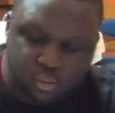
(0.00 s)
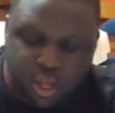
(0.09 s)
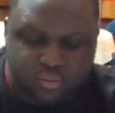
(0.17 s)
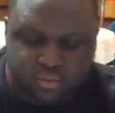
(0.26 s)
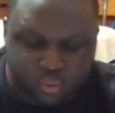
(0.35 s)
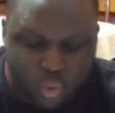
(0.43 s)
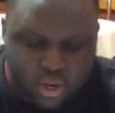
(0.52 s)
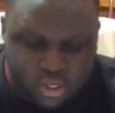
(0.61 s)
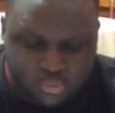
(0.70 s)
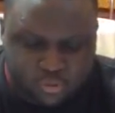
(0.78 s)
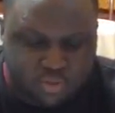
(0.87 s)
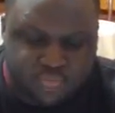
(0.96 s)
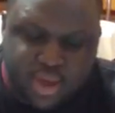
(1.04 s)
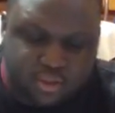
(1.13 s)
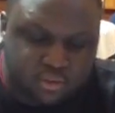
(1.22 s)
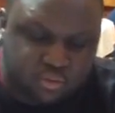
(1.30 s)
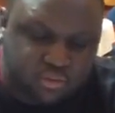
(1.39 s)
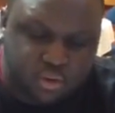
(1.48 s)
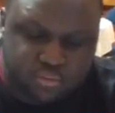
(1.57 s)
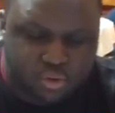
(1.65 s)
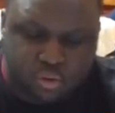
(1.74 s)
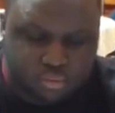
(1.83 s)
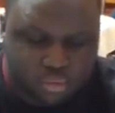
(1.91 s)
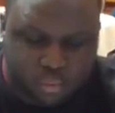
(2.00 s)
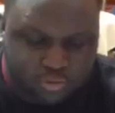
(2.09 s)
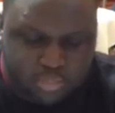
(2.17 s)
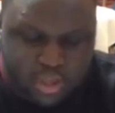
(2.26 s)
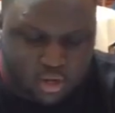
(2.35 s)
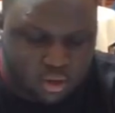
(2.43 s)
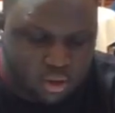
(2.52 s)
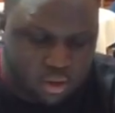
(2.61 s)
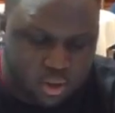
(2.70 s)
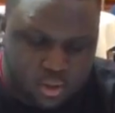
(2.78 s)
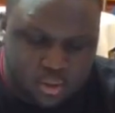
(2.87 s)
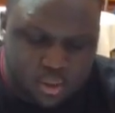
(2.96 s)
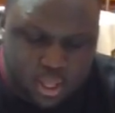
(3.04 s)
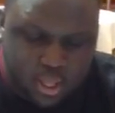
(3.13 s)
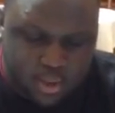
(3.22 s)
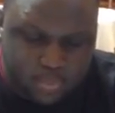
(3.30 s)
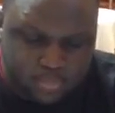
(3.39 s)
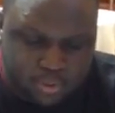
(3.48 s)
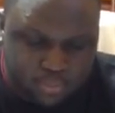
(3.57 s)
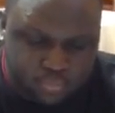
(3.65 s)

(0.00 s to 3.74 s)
obviously wind-ups with their factories and stuff, so it wasn't bad at all.